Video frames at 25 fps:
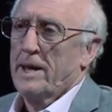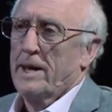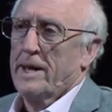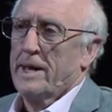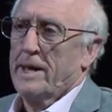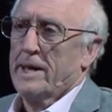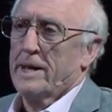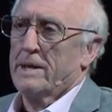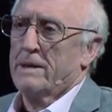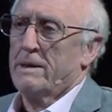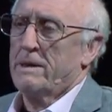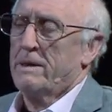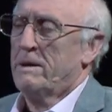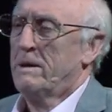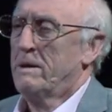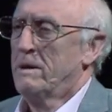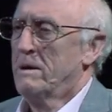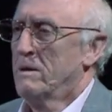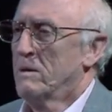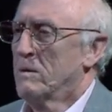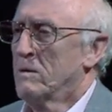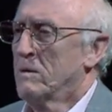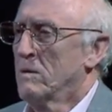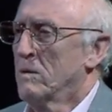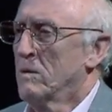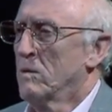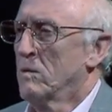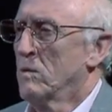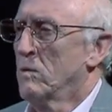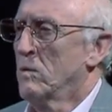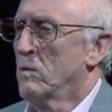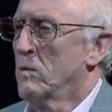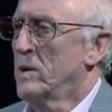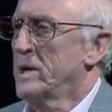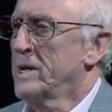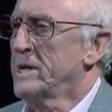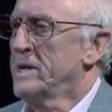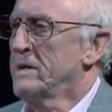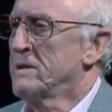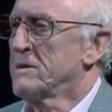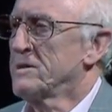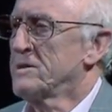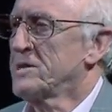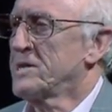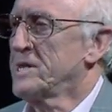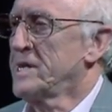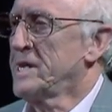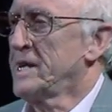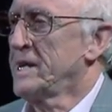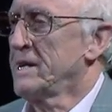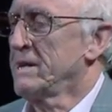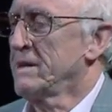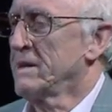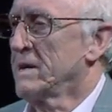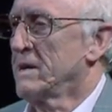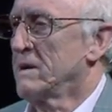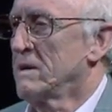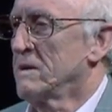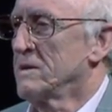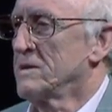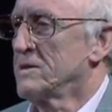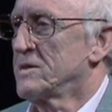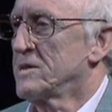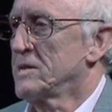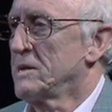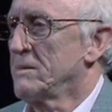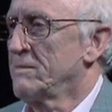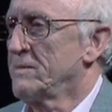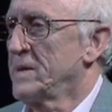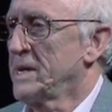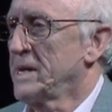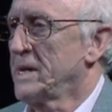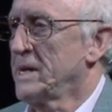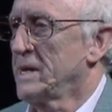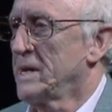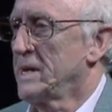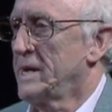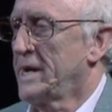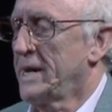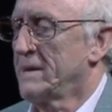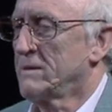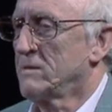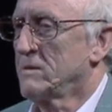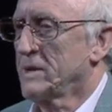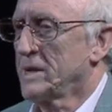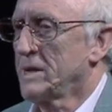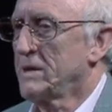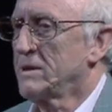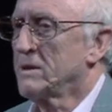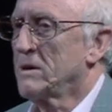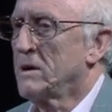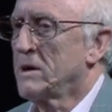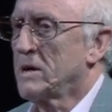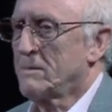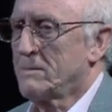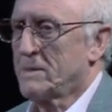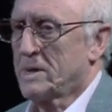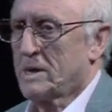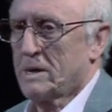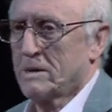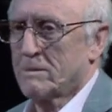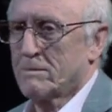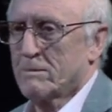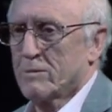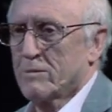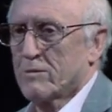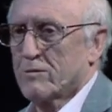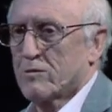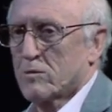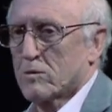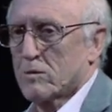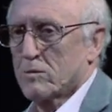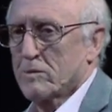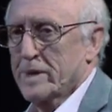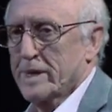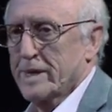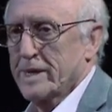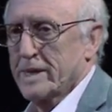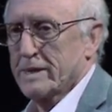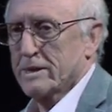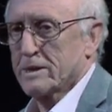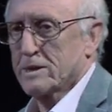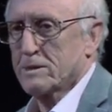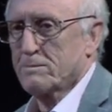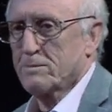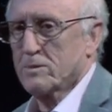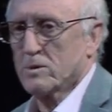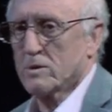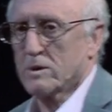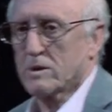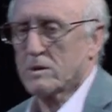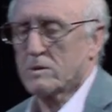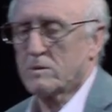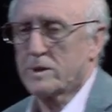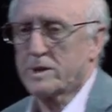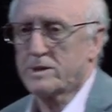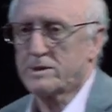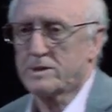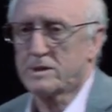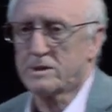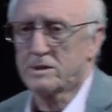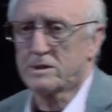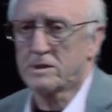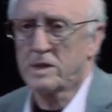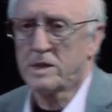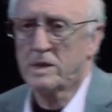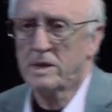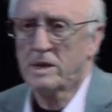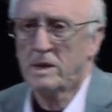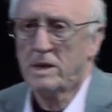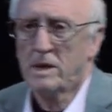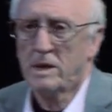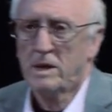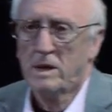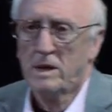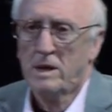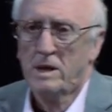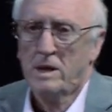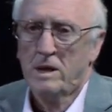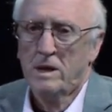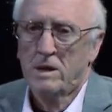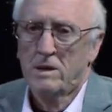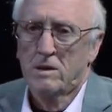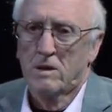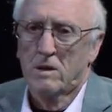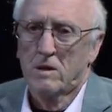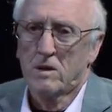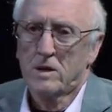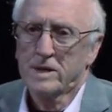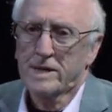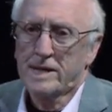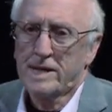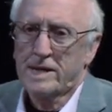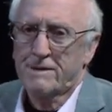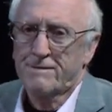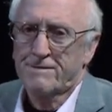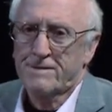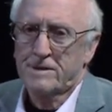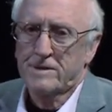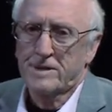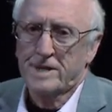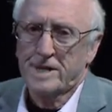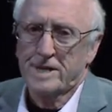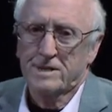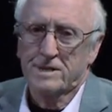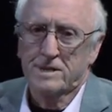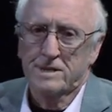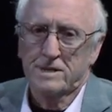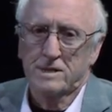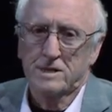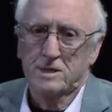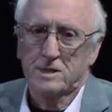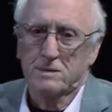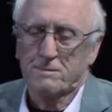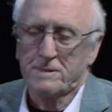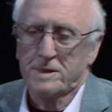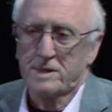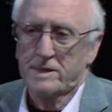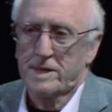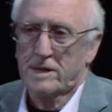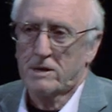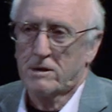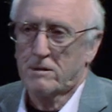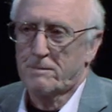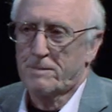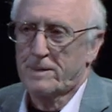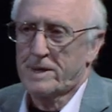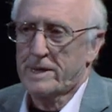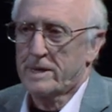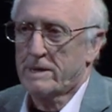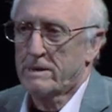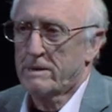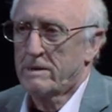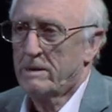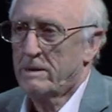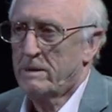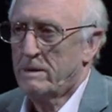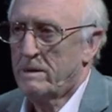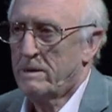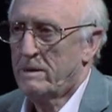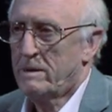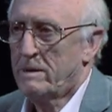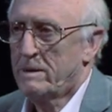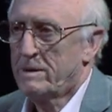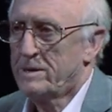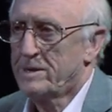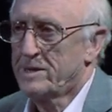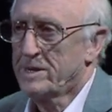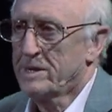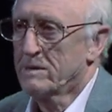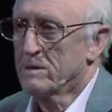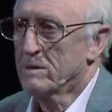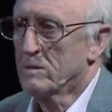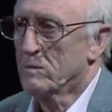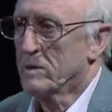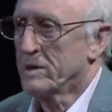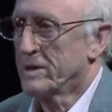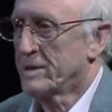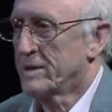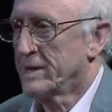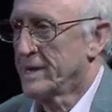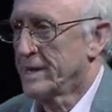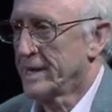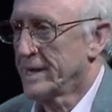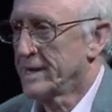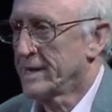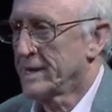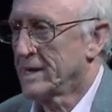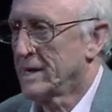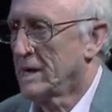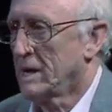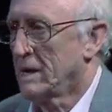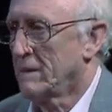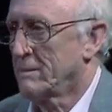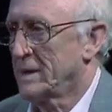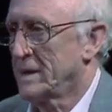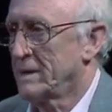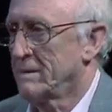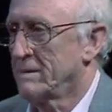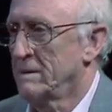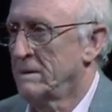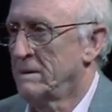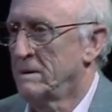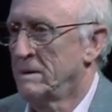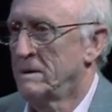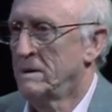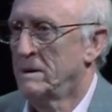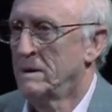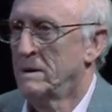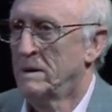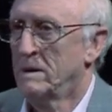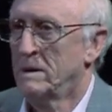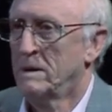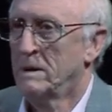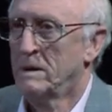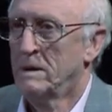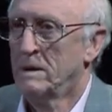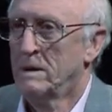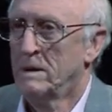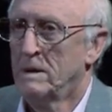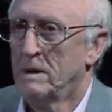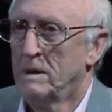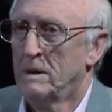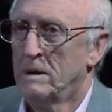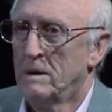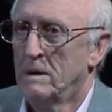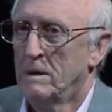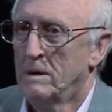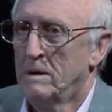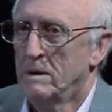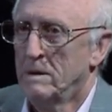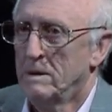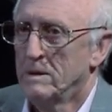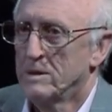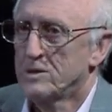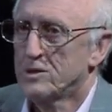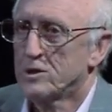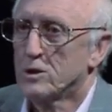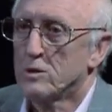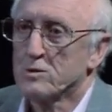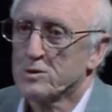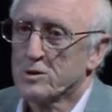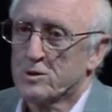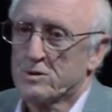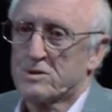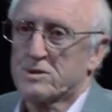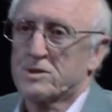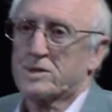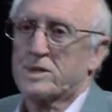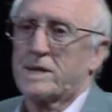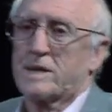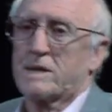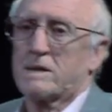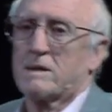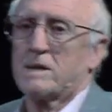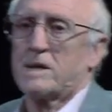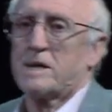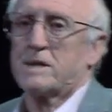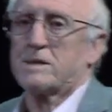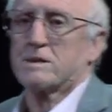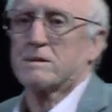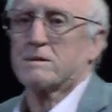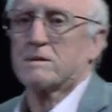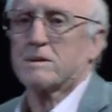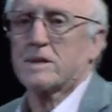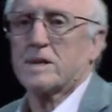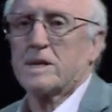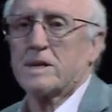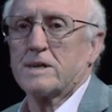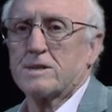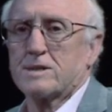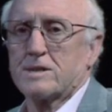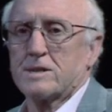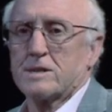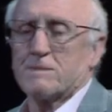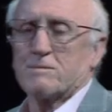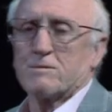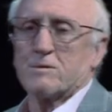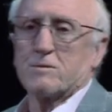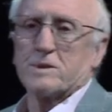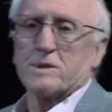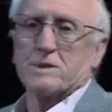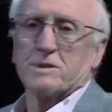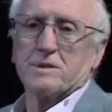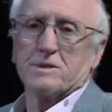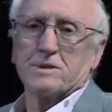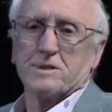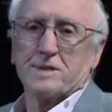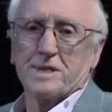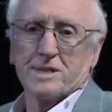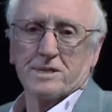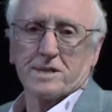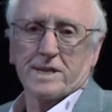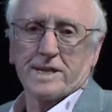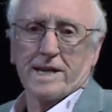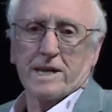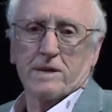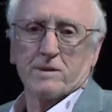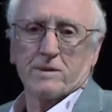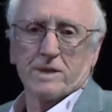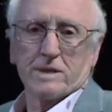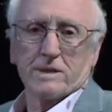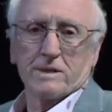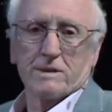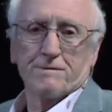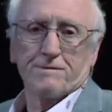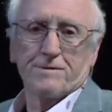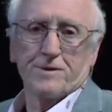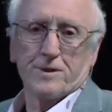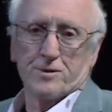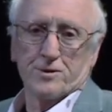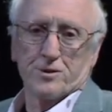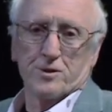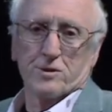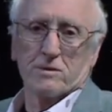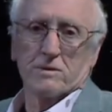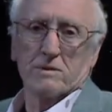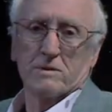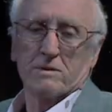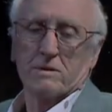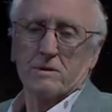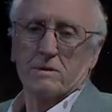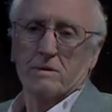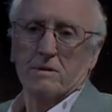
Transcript: And what you're seeing there is something I hadn't really thought about before reading this book, which is the Long Now Foundation has been helping deal with a common social psychological concept, which is discounting the future.